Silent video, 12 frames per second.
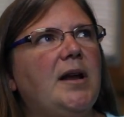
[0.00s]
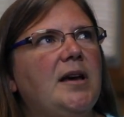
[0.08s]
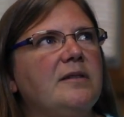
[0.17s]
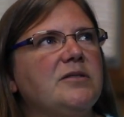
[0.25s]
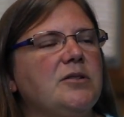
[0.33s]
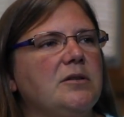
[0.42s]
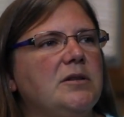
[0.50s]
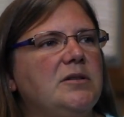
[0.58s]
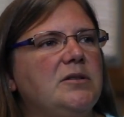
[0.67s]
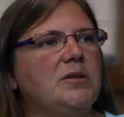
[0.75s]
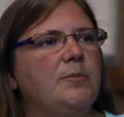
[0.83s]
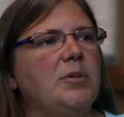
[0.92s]
I have started
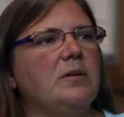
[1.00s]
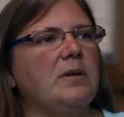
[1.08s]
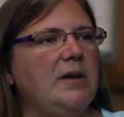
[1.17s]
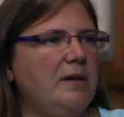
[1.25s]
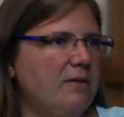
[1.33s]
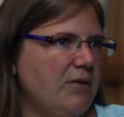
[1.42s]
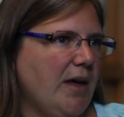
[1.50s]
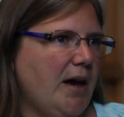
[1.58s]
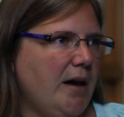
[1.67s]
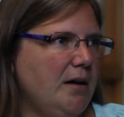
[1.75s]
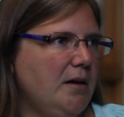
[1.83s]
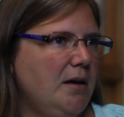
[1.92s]
believe
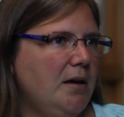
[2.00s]
that?